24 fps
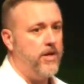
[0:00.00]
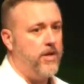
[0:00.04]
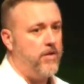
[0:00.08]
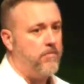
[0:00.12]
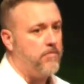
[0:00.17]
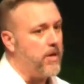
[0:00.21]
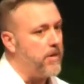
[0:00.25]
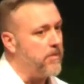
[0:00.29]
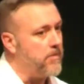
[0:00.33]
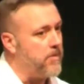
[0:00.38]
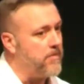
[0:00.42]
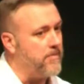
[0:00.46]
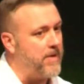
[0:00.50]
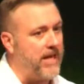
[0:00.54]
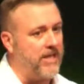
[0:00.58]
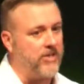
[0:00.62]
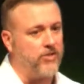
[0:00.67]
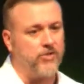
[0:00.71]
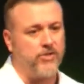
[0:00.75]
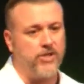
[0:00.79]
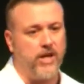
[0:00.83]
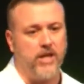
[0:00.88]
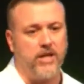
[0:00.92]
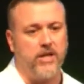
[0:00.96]
Maybe my
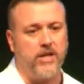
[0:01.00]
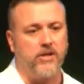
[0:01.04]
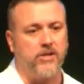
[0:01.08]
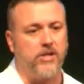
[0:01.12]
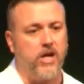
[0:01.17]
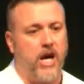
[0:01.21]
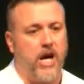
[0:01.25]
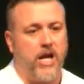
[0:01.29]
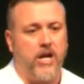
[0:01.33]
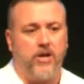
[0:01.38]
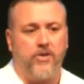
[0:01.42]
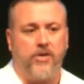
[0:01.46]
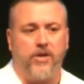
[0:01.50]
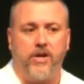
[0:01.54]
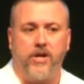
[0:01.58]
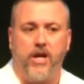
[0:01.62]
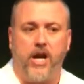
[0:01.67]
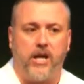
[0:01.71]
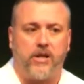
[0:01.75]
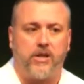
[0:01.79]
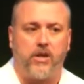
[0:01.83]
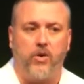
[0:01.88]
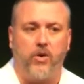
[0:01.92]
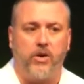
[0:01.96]
son and daughter, they're
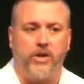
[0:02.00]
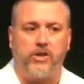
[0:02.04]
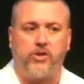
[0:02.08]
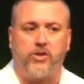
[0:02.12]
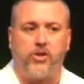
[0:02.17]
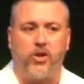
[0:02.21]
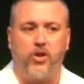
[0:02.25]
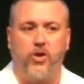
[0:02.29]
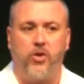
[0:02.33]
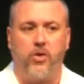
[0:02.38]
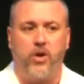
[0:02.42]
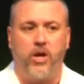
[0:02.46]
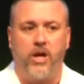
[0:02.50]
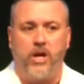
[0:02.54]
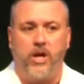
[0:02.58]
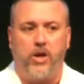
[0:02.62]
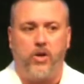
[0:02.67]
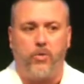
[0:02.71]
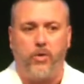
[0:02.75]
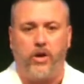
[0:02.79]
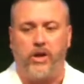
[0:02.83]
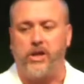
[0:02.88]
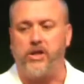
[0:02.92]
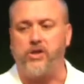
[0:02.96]
not going to
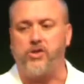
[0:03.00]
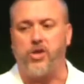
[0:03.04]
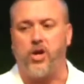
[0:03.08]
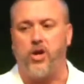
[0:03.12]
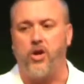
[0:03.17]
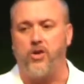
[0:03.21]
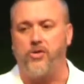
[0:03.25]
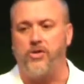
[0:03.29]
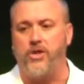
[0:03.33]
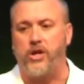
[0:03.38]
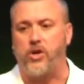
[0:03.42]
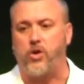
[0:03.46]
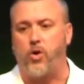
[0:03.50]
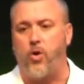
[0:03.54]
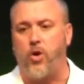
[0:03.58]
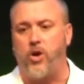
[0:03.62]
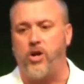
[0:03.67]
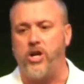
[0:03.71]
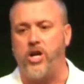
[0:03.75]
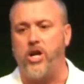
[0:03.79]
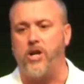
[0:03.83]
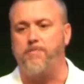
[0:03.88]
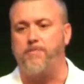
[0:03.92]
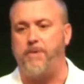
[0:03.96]
really turn the
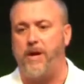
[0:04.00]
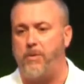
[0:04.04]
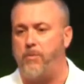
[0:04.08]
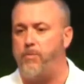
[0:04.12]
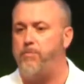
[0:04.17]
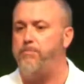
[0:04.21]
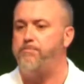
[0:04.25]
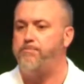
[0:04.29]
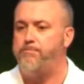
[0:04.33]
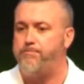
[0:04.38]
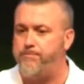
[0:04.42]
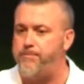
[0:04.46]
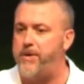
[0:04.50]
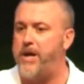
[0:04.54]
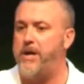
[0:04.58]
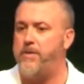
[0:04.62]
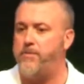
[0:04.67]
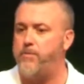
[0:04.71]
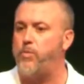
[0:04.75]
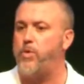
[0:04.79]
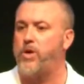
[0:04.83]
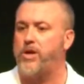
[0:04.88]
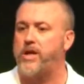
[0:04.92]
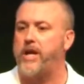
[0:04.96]
corner,
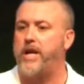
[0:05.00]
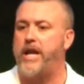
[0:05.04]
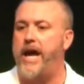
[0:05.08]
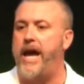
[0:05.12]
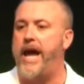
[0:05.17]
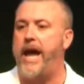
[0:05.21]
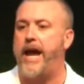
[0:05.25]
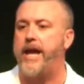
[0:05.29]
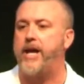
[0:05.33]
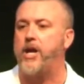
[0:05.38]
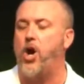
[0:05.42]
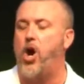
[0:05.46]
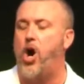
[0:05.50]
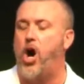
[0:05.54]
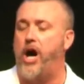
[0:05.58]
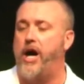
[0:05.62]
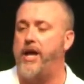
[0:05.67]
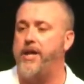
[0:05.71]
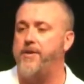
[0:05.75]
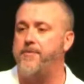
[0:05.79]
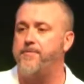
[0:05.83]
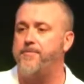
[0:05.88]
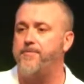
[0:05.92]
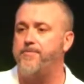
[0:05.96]
but we're going to hang
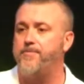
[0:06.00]
on.